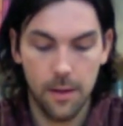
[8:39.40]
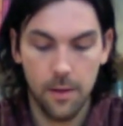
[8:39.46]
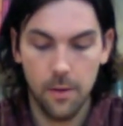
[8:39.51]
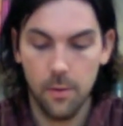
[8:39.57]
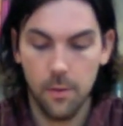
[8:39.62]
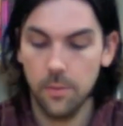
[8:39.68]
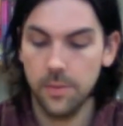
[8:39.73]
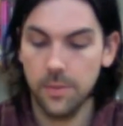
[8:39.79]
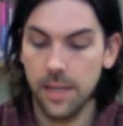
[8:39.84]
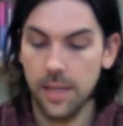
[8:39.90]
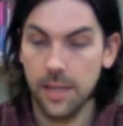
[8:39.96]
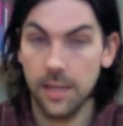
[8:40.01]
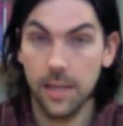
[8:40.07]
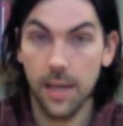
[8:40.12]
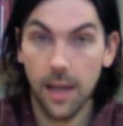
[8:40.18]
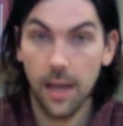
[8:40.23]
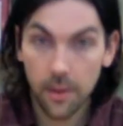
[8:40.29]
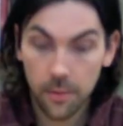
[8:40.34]
We'll take
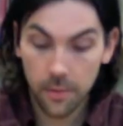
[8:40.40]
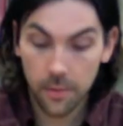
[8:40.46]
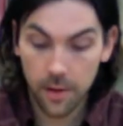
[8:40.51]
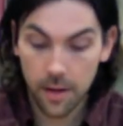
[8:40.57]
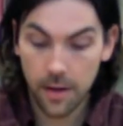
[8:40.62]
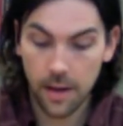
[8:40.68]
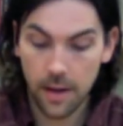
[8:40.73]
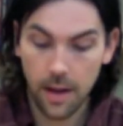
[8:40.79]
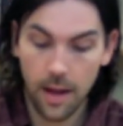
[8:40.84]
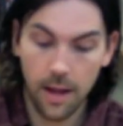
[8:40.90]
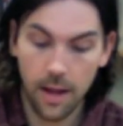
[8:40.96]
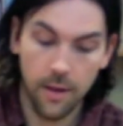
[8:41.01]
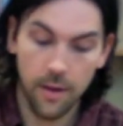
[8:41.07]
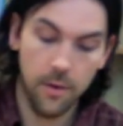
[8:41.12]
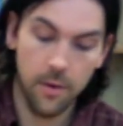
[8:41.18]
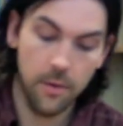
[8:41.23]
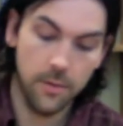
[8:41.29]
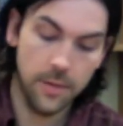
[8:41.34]
the other one and
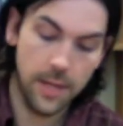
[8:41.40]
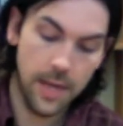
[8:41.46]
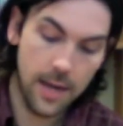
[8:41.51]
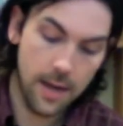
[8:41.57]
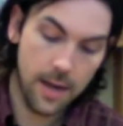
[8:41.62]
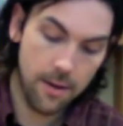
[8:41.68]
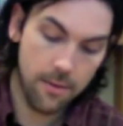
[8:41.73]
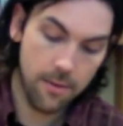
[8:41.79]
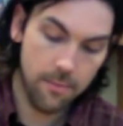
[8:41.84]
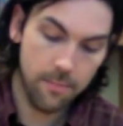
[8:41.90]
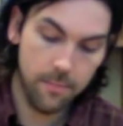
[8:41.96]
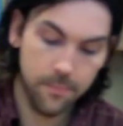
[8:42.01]
go down,